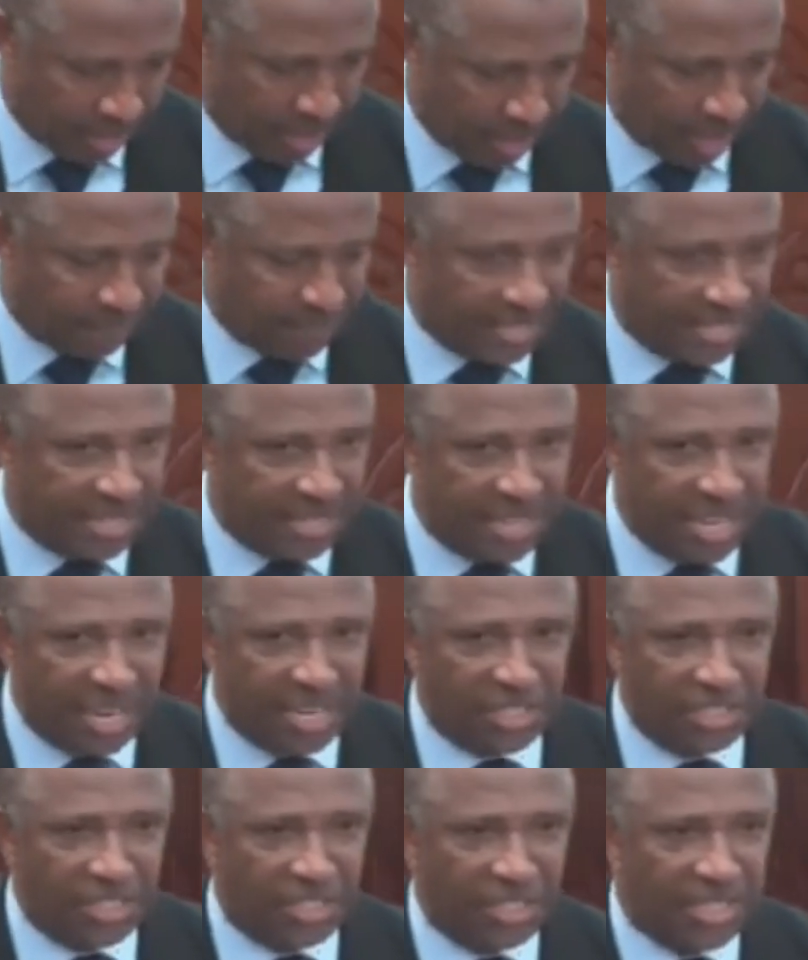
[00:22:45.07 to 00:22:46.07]
And if he
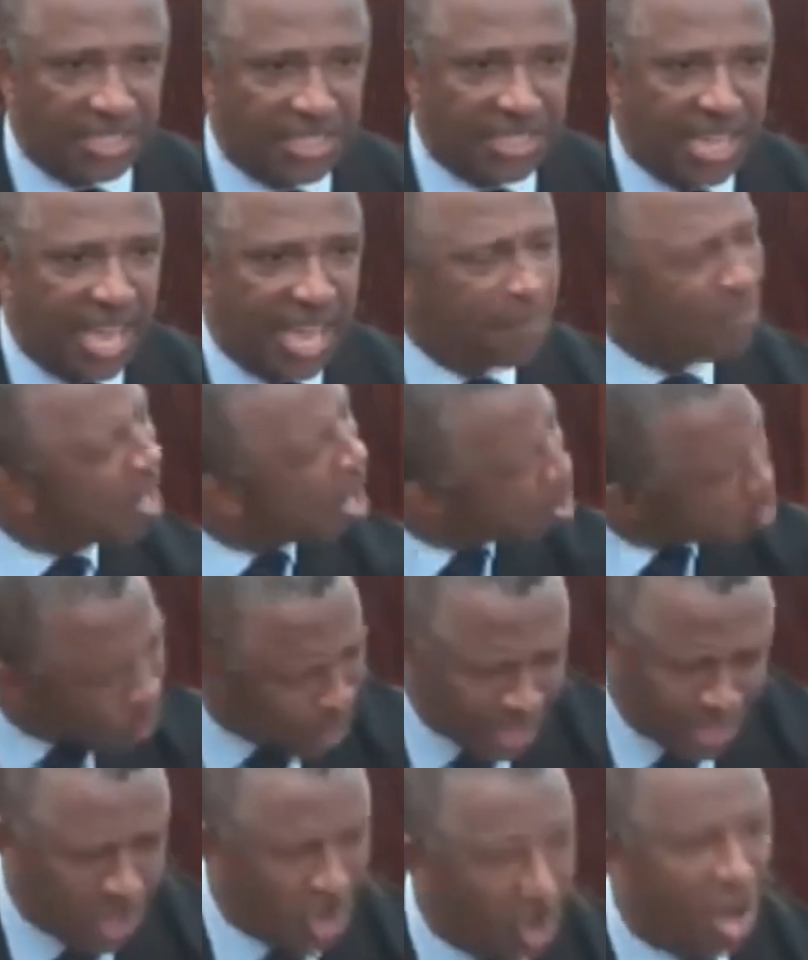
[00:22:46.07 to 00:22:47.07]
dares to say, I'm not
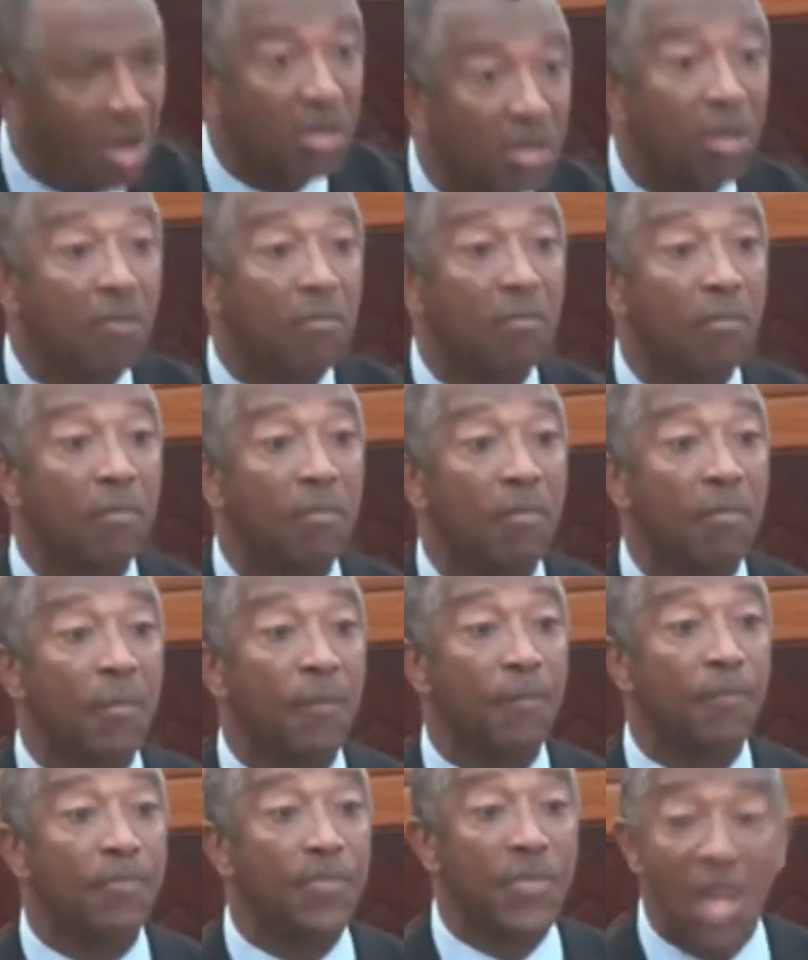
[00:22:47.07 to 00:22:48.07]
going to call
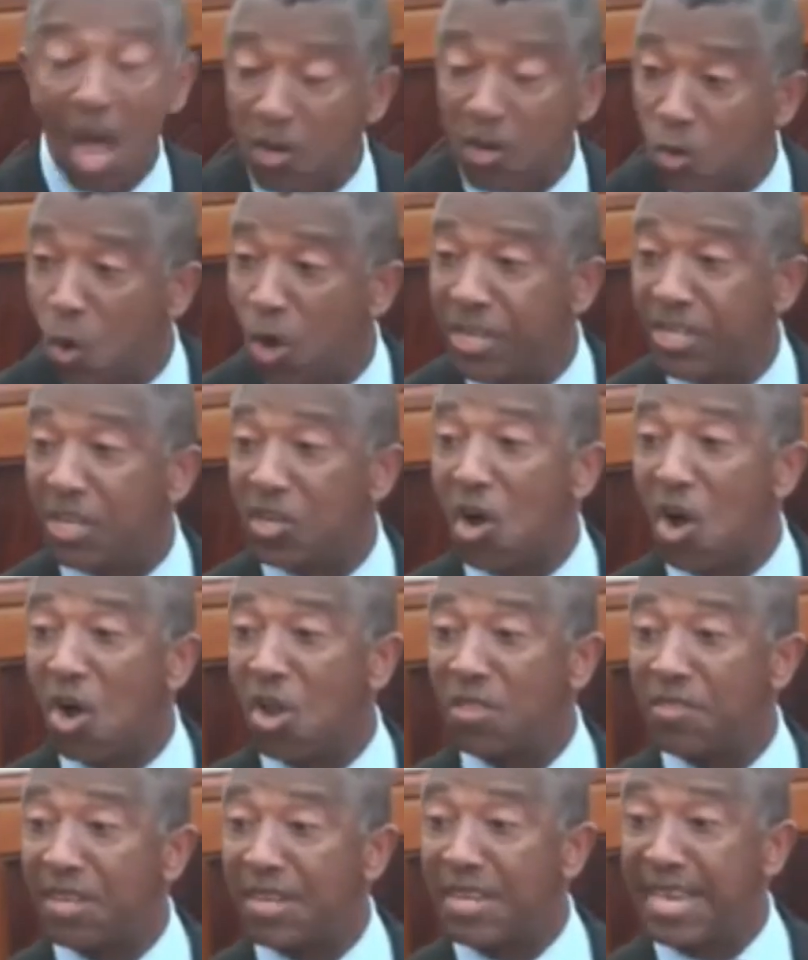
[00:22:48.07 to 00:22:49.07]

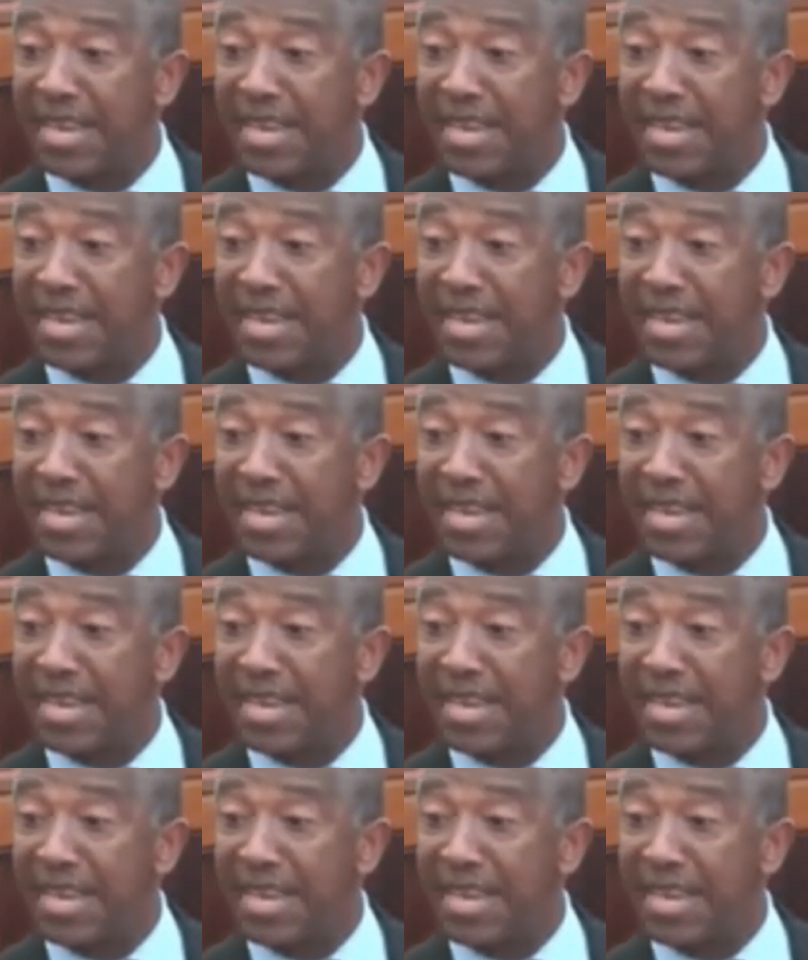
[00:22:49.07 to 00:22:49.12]
the